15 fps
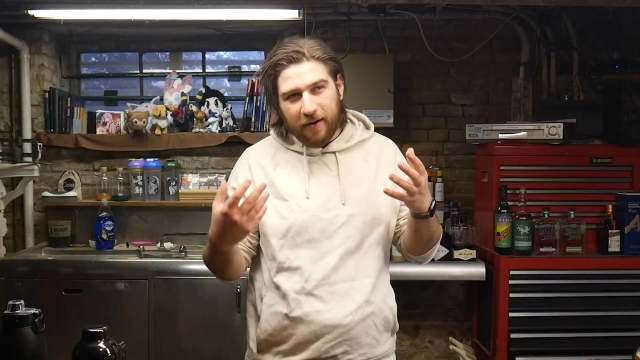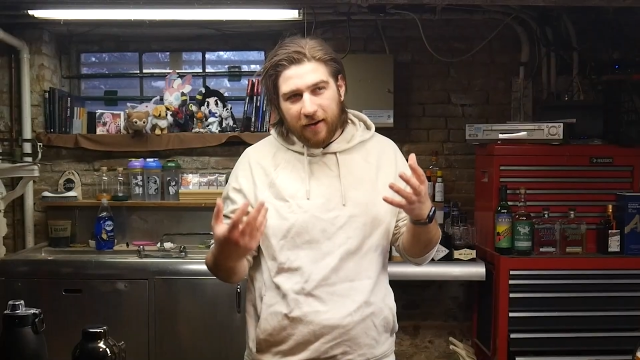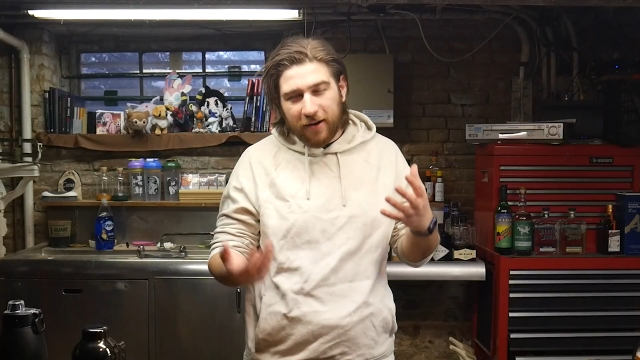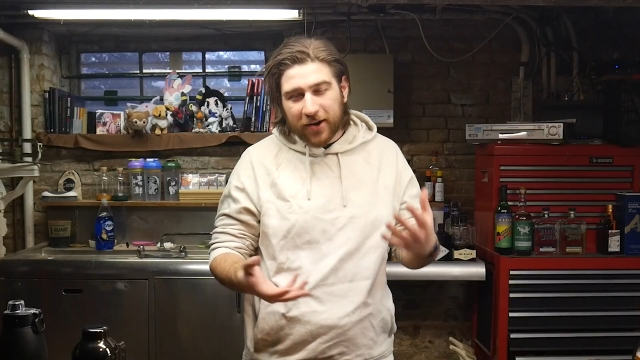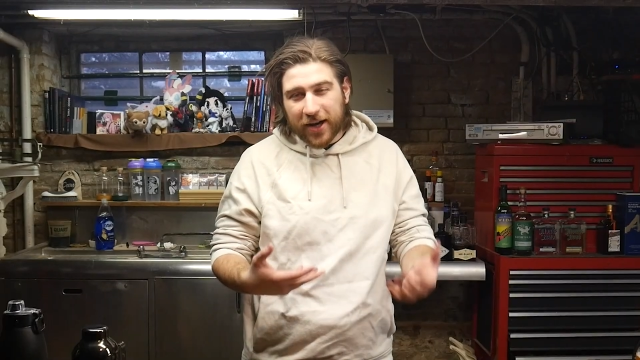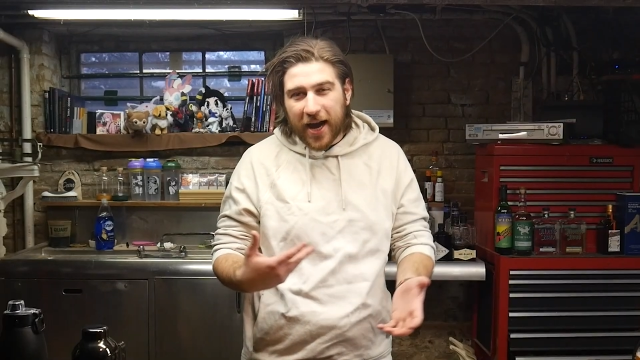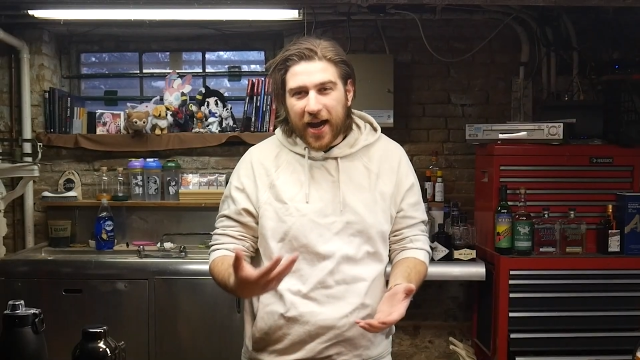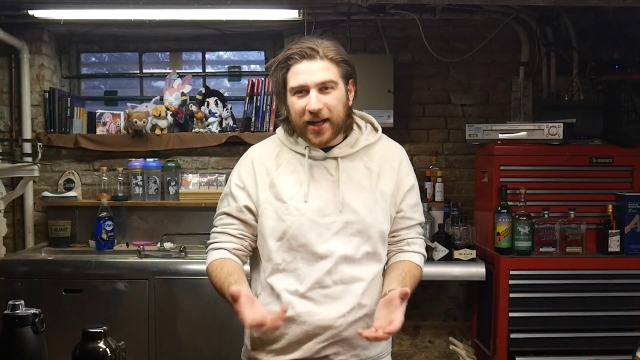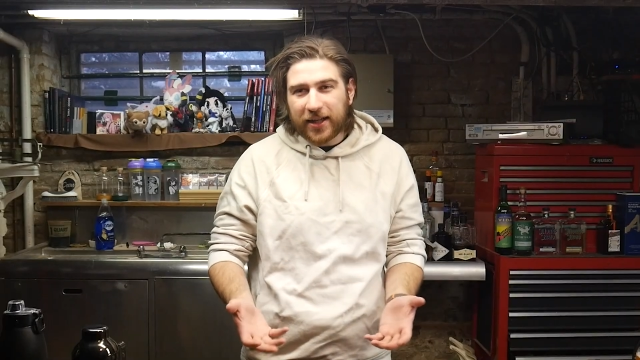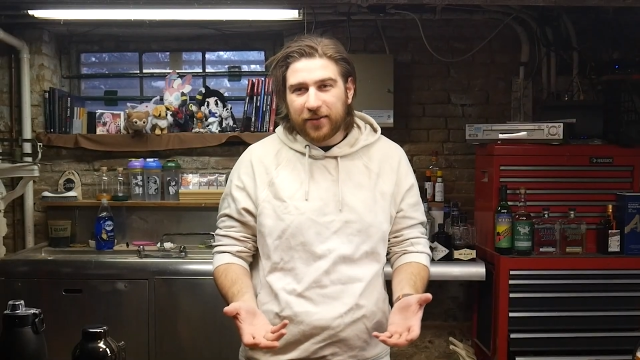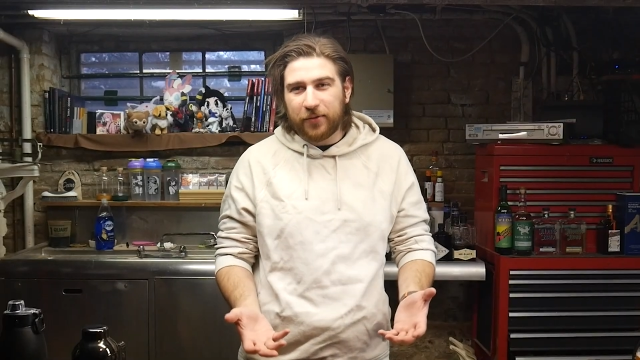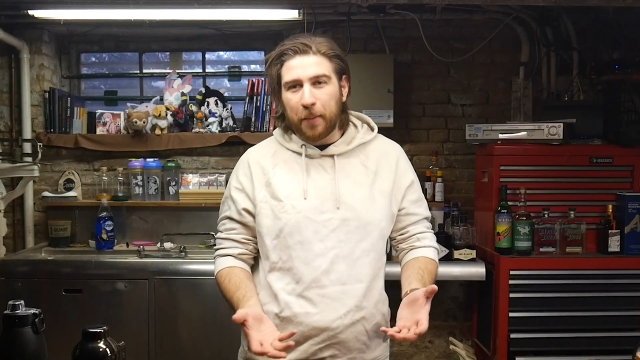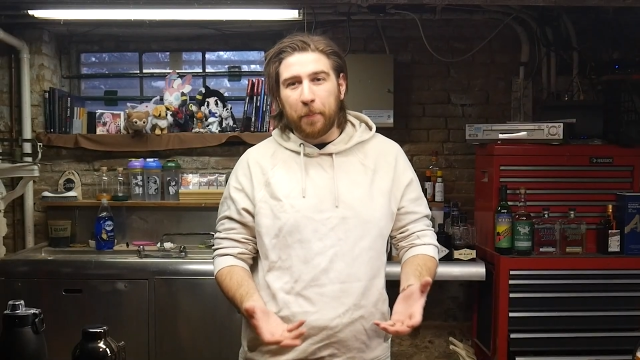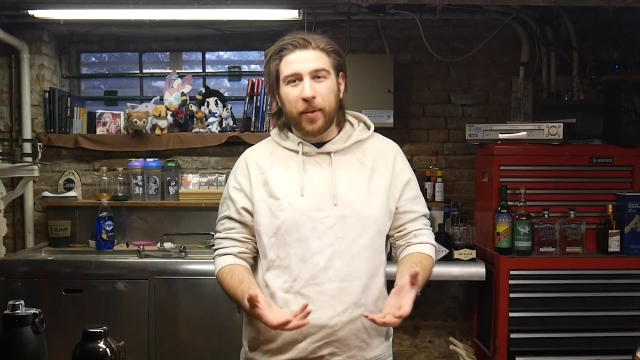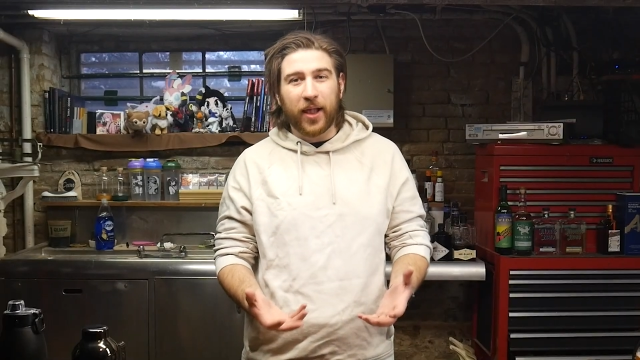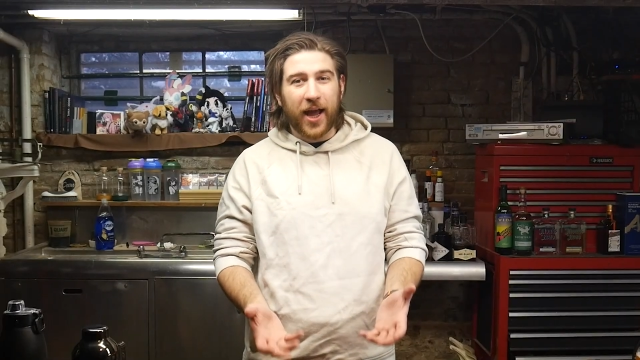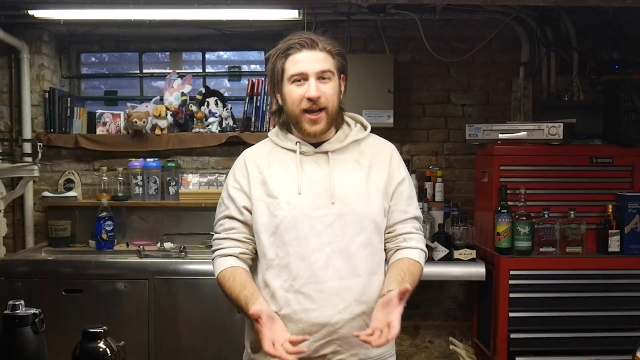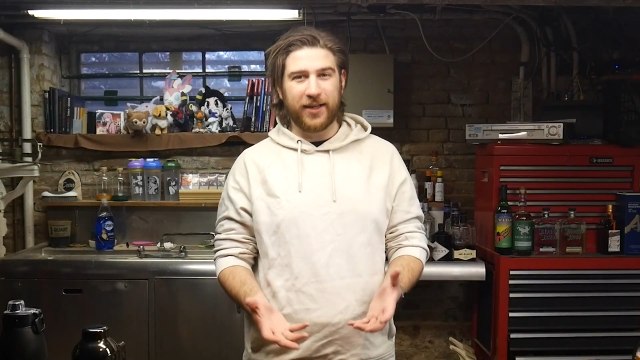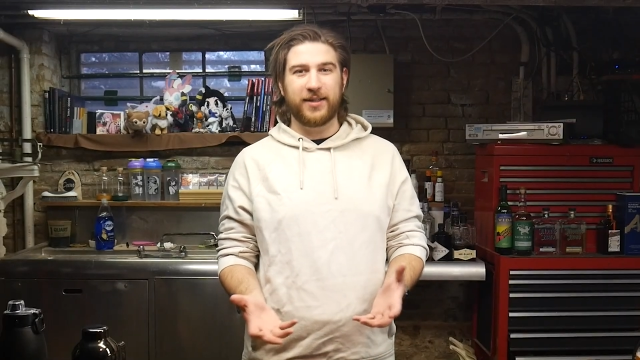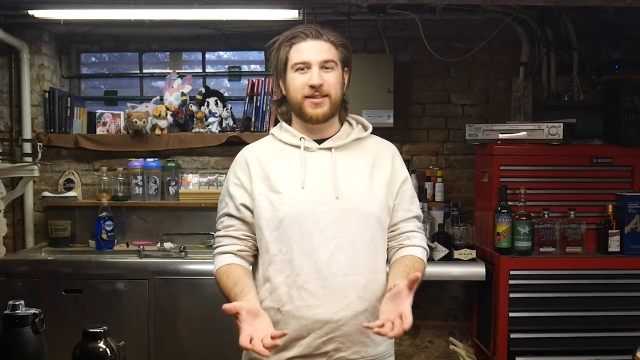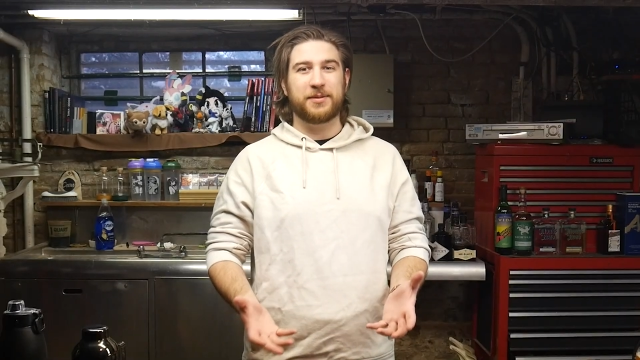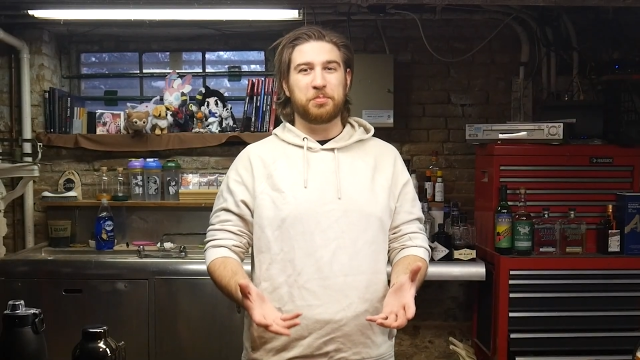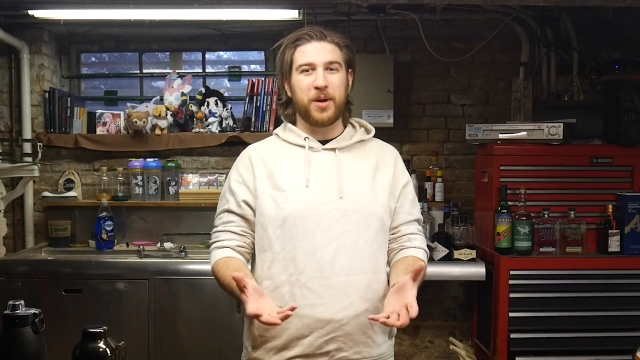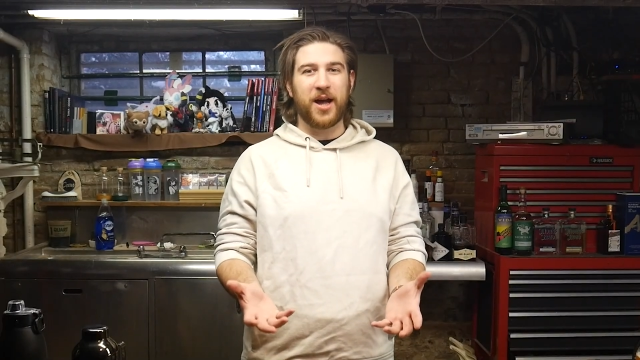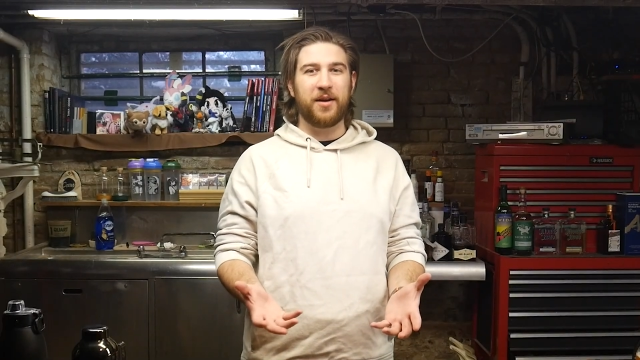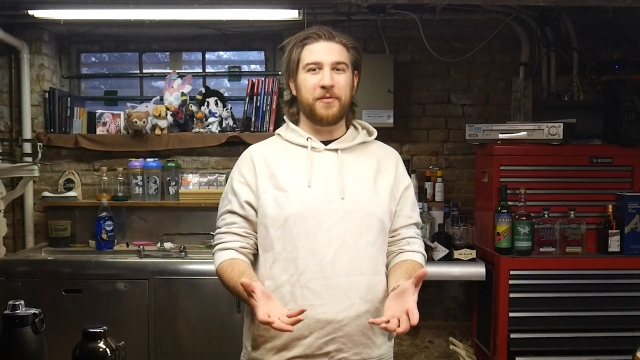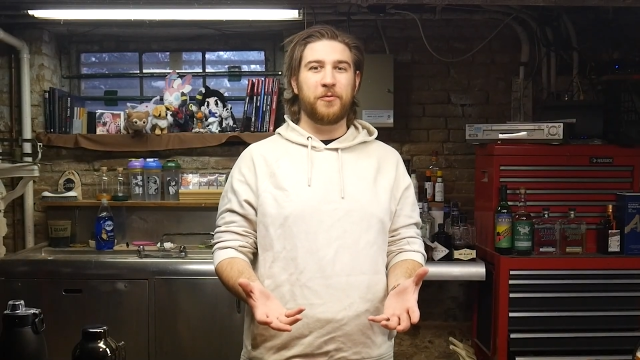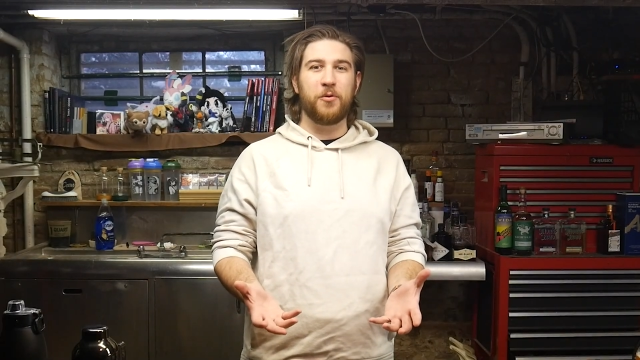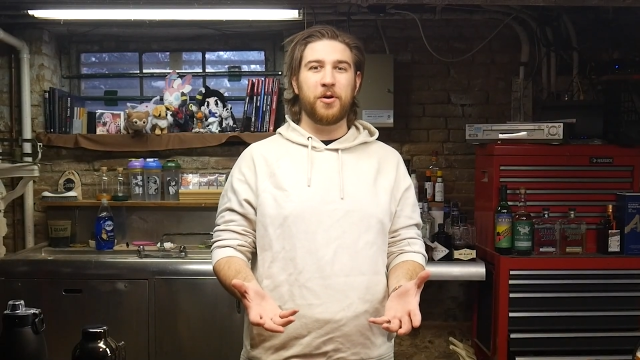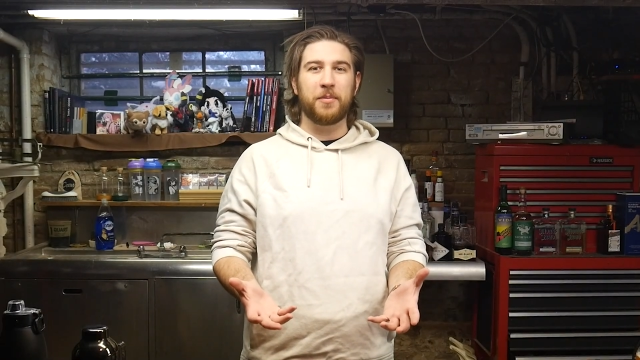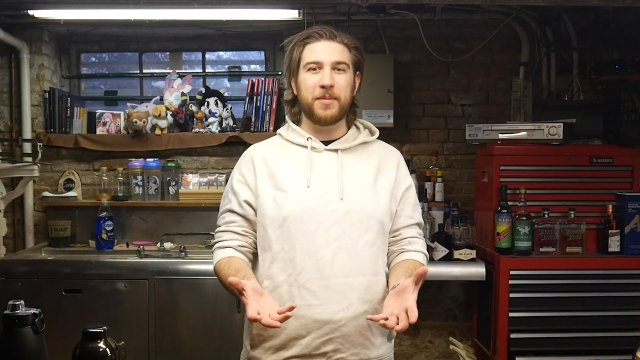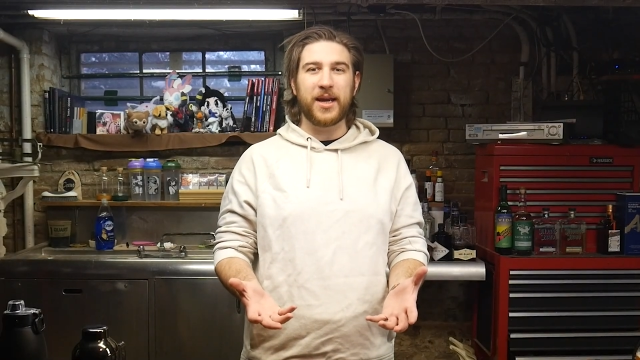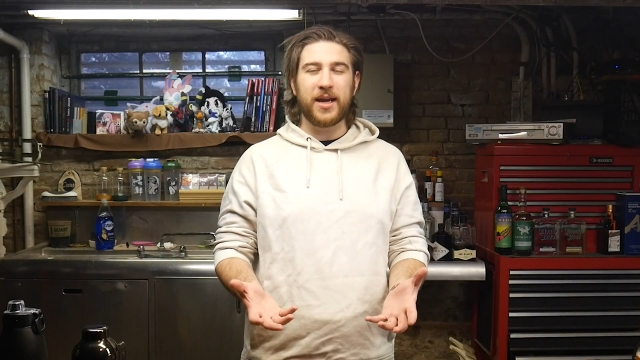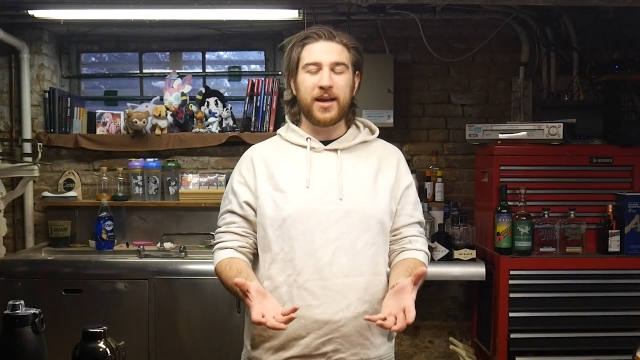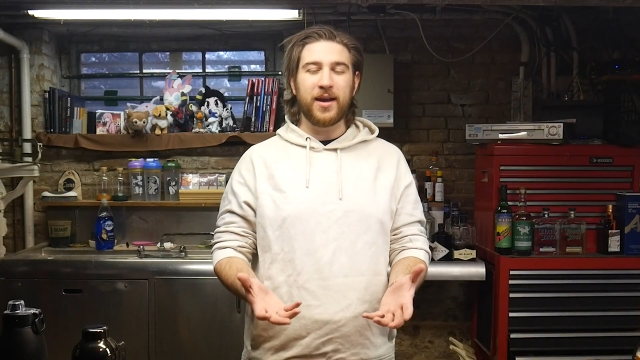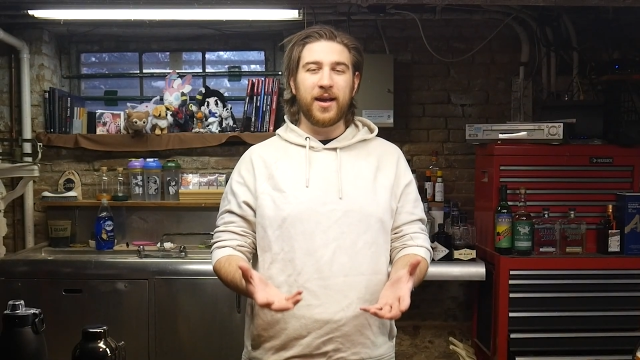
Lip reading: are kind of a blind spot for me.